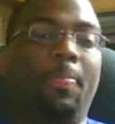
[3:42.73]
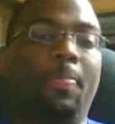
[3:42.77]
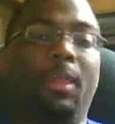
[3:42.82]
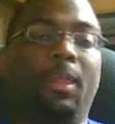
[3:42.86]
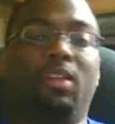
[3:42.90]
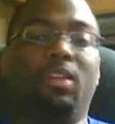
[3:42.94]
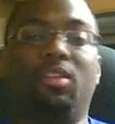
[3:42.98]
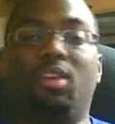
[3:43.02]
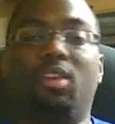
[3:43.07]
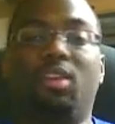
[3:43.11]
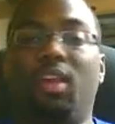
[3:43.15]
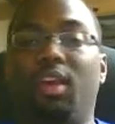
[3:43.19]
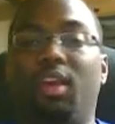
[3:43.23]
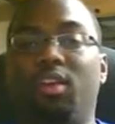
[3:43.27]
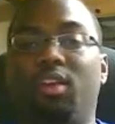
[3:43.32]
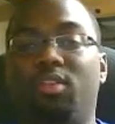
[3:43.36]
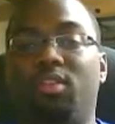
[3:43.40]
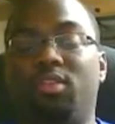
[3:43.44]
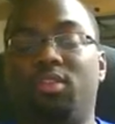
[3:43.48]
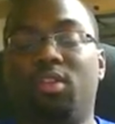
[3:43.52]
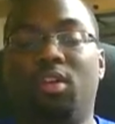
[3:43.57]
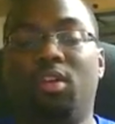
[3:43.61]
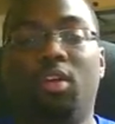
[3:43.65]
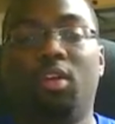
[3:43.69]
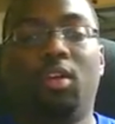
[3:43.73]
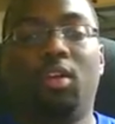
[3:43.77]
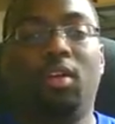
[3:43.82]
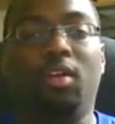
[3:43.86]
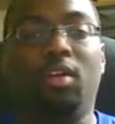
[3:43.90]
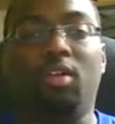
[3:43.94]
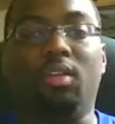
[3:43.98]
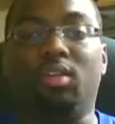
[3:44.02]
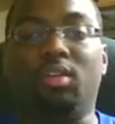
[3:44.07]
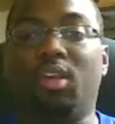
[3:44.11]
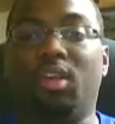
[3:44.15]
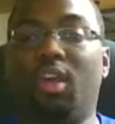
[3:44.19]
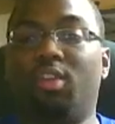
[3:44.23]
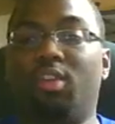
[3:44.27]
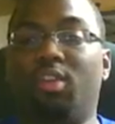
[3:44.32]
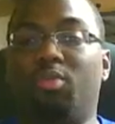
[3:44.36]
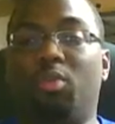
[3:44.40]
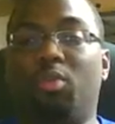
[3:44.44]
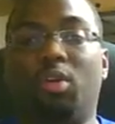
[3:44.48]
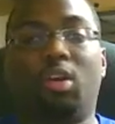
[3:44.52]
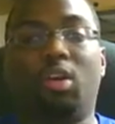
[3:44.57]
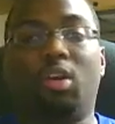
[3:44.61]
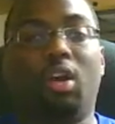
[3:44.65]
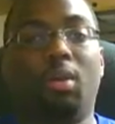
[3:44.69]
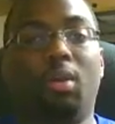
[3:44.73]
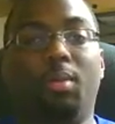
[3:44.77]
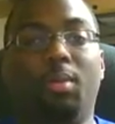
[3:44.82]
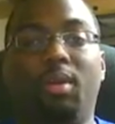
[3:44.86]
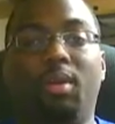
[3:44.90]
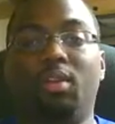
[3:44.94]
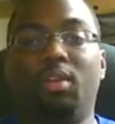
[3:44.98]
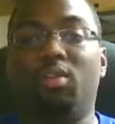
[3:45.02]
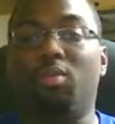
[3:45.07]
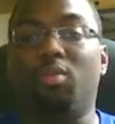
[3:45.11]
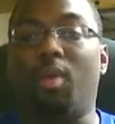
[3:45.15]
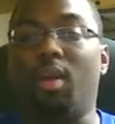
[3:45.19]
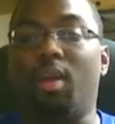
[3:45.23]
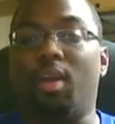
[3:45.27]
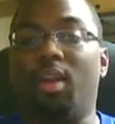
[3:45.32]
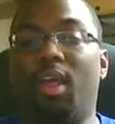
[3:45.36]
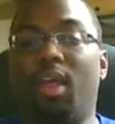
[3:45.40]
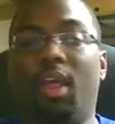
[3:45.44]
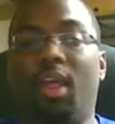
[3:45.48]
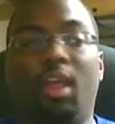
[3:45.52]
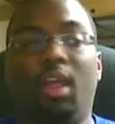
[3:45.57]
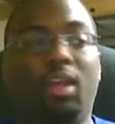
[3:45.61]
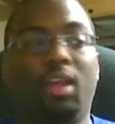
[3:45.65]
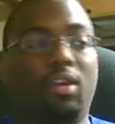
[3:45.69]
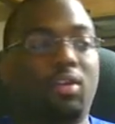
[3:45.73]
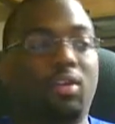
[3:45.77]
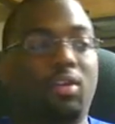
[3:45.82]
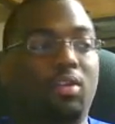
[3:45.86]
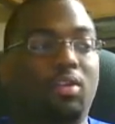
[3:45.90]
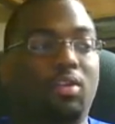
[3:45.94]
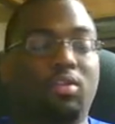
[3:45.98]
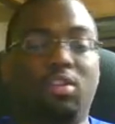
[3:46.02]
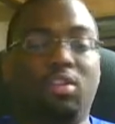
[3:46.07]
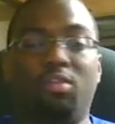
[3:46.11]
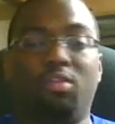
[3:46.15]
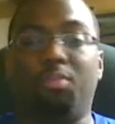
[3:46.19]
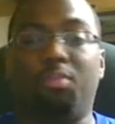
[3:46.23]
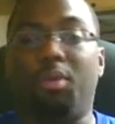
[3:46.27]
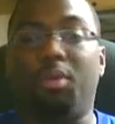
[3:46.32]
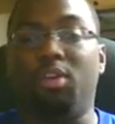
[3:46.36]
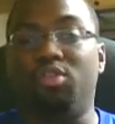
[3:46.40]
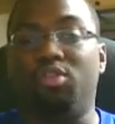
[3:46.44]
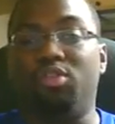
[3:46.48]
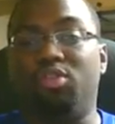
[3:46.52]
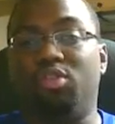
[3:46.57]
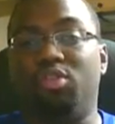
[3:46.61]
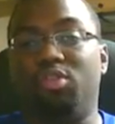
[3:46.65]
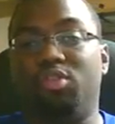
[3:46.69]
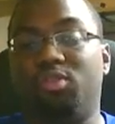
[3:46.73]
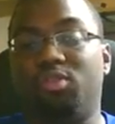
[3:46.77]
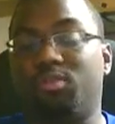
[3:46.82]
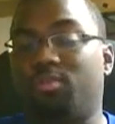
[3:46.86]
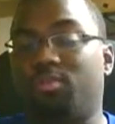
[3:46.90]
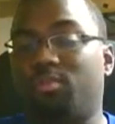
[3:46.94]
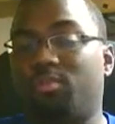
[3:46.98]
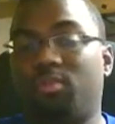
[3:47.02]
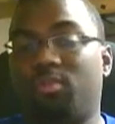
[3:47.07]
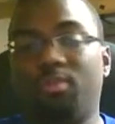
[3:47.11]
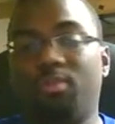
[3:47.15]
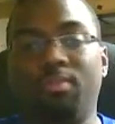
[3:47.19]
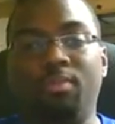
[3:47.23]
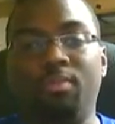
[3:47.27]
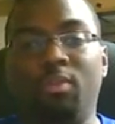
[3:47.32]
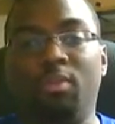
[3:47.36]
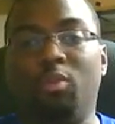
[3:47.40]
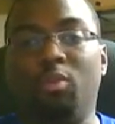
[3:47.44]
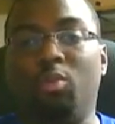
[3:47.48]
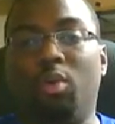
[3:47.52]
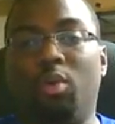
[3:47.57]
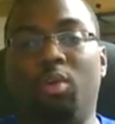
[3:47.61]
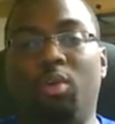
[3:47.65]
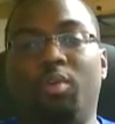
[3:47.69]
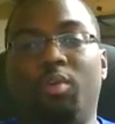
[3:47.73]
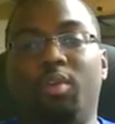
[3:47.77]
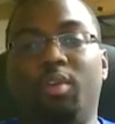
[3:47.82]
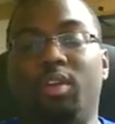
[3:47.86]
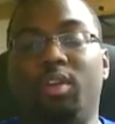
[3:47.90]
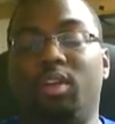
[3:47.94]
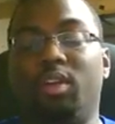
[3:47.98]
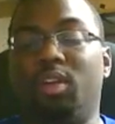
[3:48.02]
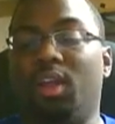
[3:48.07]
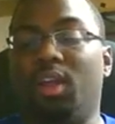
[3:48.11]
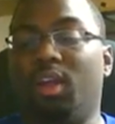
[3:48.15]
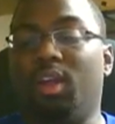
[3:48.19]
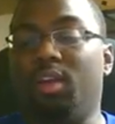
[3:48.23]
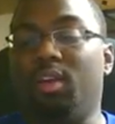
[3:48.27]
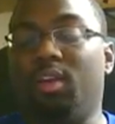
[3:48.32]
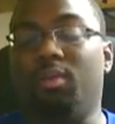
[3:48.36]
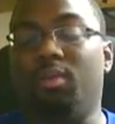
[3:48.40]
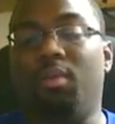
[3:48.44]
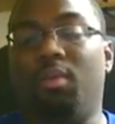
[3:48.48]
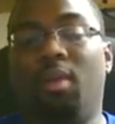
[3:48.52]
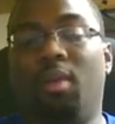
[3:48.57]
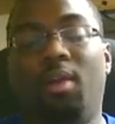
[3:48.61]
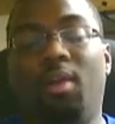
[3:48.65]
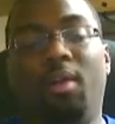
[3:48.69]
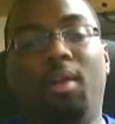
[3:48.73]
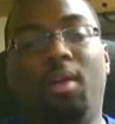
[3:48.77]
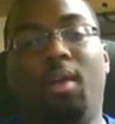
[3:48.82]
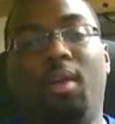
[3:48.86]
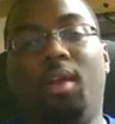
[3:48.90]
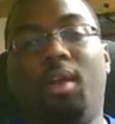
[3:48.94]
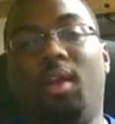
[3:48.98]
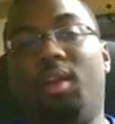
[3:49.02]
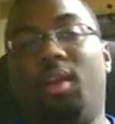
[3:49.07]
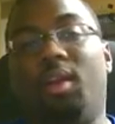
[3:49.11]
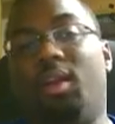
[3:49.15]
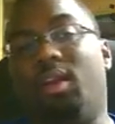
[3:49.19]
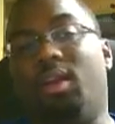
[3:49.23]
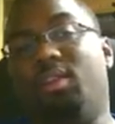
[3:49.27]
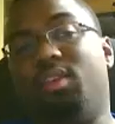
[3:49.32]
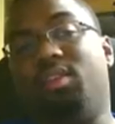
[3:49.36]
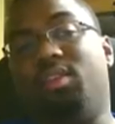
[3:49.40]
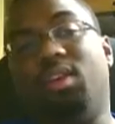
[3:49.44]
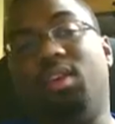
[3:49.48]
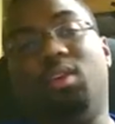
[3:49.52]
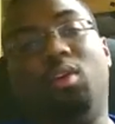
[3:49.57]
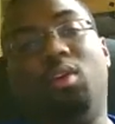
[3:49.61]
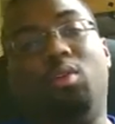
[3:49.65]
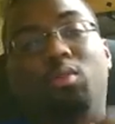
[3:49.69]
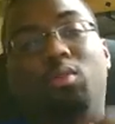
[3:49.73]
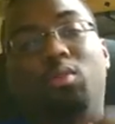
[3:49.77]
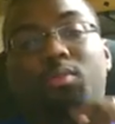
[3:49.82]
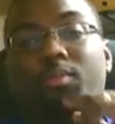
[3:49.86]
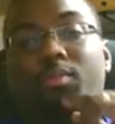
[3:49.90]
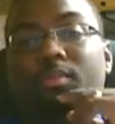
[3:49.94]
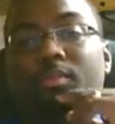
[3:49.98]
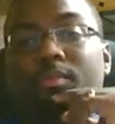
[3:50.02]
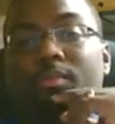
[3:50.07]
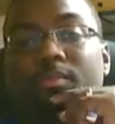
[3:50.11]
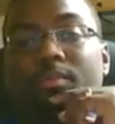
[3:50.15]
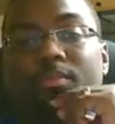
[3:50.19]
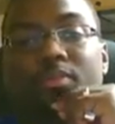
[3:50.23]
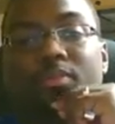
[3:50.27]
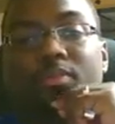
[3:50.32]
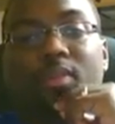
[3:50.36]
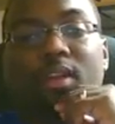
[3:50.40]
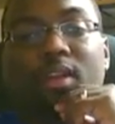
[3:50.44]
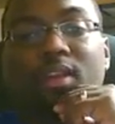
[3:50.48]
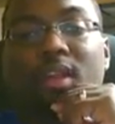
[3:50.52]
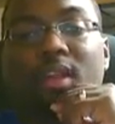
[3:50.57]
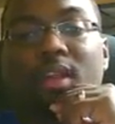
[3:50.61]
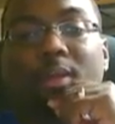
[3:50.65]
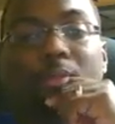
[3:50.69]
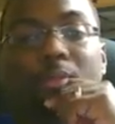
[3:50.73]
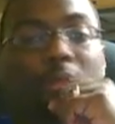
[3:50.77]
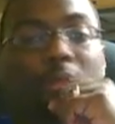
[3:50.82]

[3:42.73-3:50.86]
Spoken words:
His kicks weren't coming at the right angles. His punches weren't really landing. And I said, at that